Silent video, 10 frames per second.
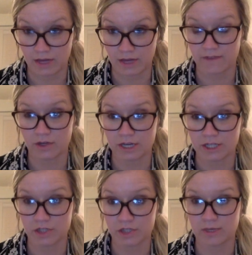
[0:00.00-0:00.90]
like if you
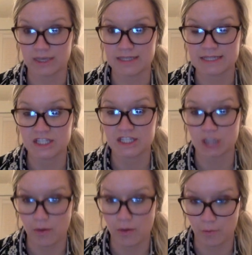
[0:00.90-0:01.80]
need to, because this is
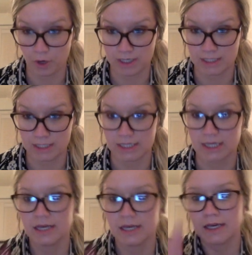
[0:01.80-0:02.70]
so important.
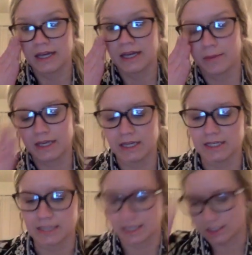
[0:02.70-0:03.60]
And I've been getting
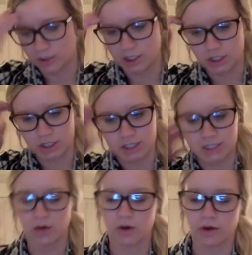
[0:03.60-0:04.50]
tons of questions.
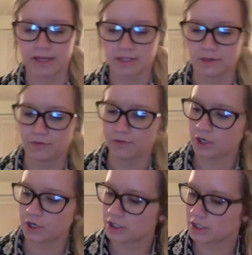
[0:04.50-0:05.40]
So, okay, so
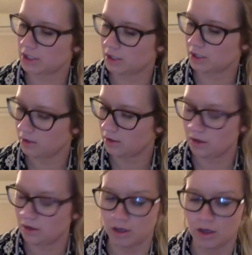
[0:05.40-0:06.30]
first
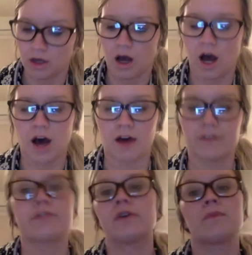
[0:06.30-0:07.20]

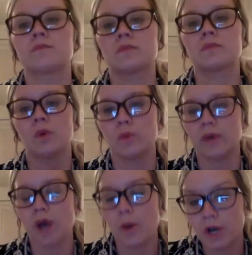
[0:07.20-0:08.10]
off, when
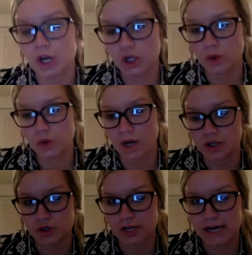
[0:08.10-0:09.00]
we open a new
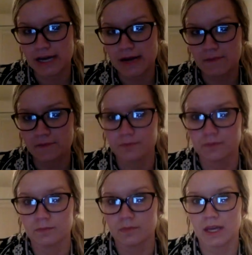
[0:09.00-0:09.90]
country,
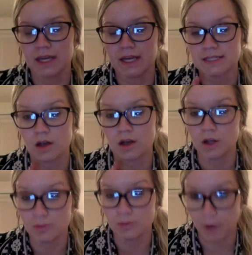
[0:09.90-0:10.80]
it's
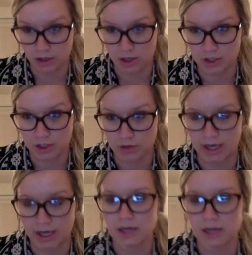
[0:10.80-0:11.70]
called a market launch,
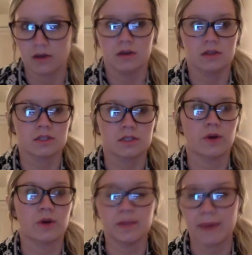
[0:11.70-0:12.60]
okay?
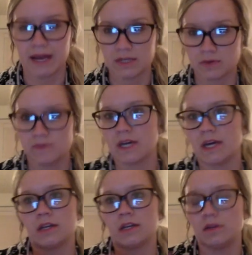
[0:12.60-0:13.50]
So in the past, we've
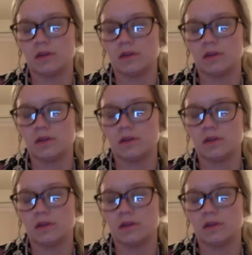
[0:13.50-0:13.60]
done,